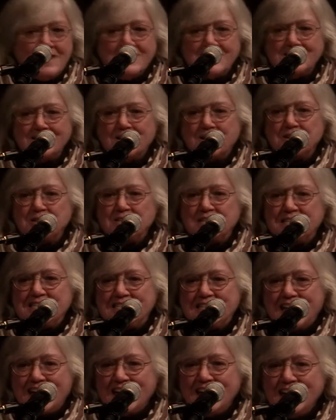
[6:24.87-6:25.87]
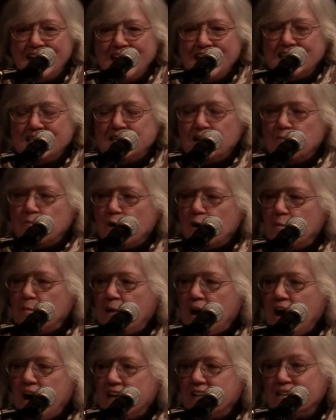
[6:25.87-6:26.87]
it's hard to say, somewhere
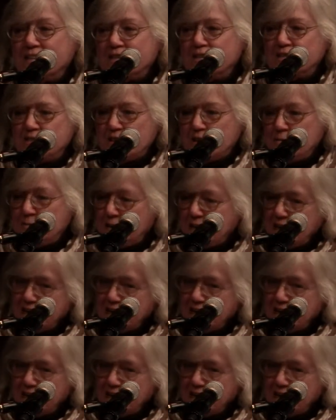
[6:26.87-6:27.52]
behind the